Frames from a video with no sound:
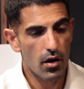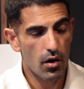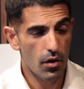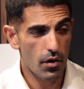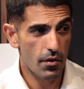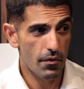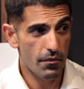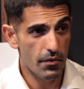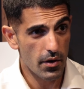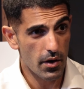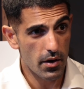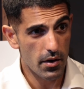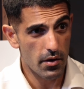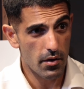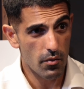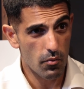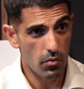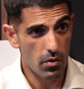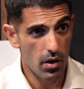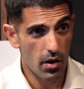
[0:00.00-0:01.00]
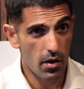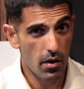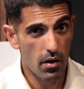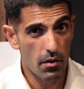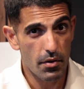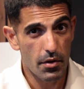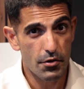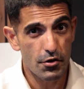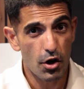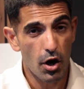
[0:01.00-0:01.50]
a lot of
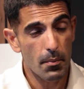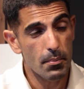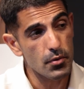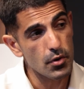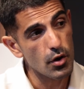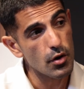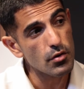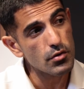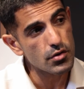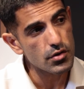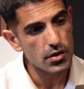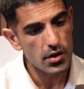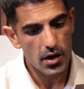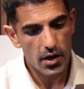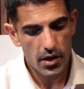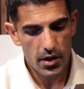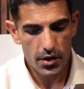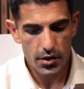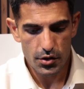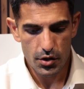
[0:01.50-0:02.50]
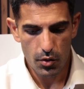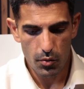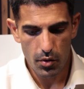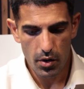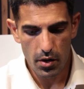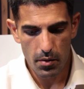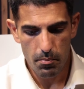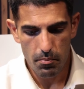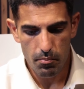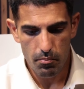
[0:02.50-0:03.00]
the top nodes. So
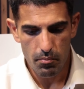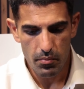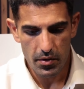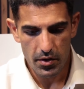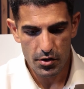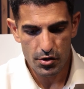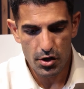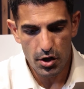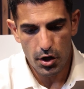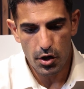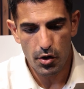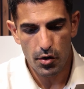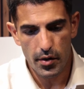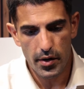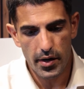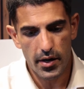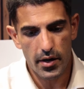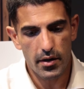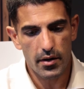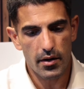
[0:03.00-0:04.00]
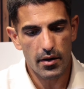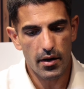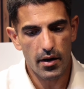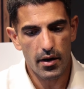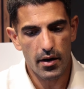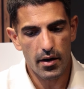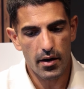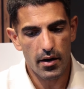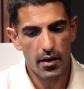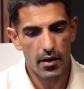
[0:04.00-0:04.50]
we're securing
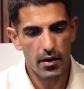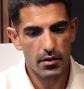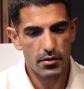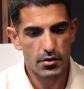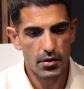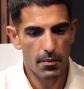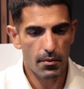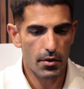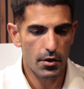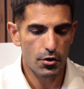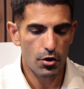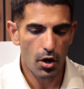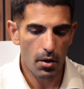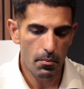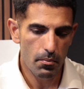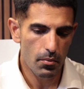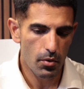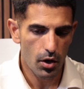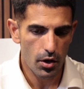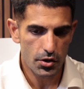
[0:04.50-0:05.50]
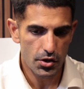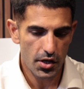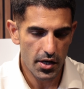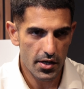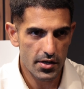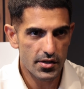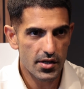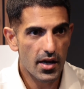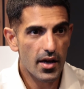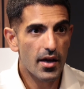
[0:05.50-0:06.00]
some of the top
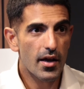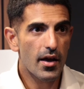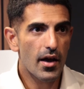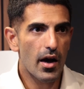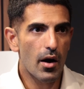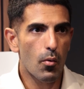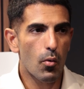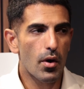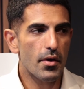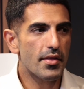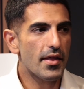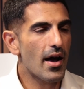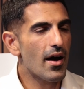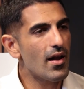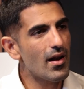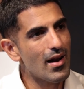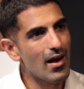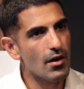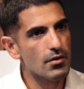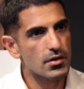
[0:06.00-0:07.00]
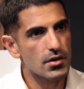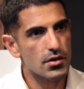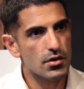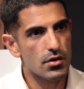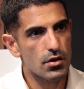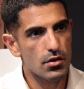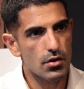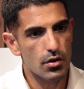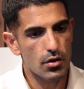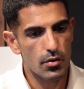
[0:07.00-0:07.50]
blockchains. And what that allows us
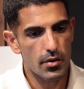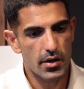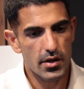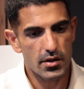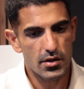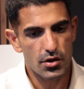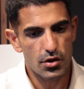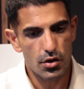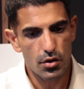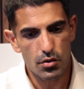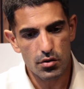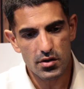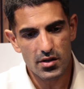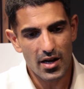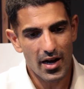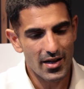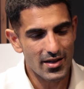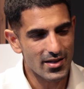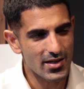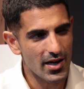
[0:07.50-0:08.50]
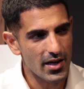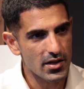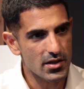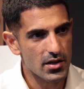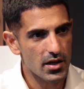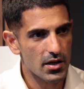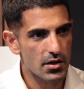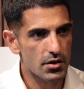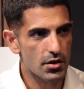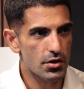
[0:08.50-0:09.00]
to do is use that
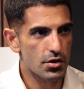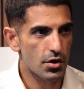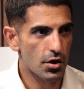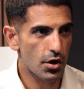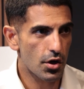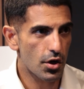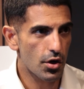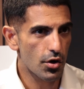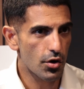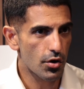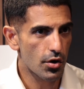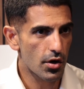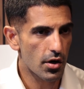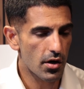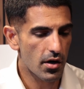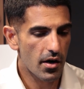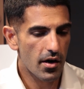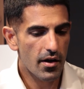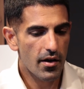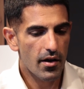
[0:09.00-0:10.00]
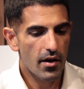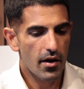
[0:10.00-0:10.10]
data to secure